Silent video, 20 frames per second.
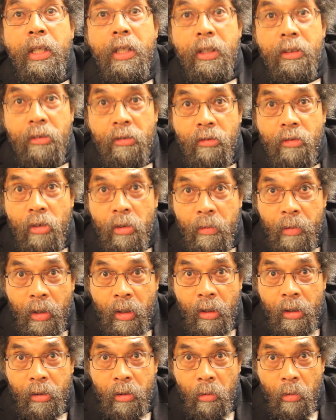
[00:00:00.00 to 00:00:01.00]
This is true in
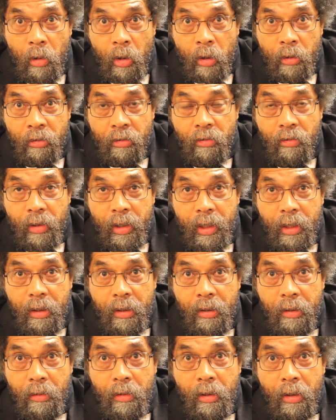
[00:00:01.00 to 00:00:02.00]
regard to Wall Street
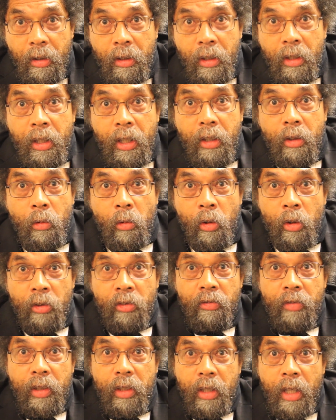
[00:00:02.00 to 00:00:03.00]
and the Wall
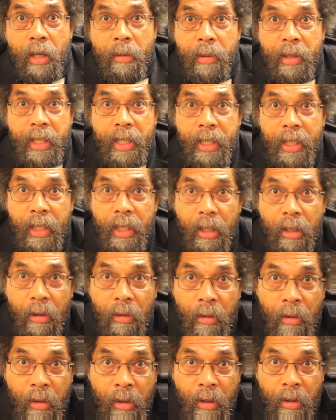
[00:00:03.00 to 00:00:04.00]
Street
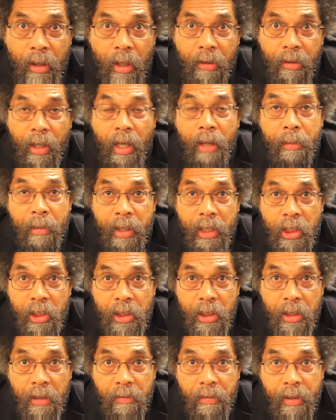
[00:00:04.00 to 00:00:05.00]

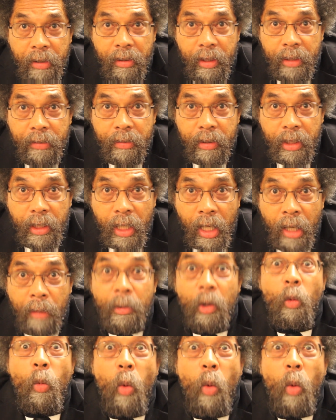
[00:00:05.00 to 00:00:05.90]
domination of his economy.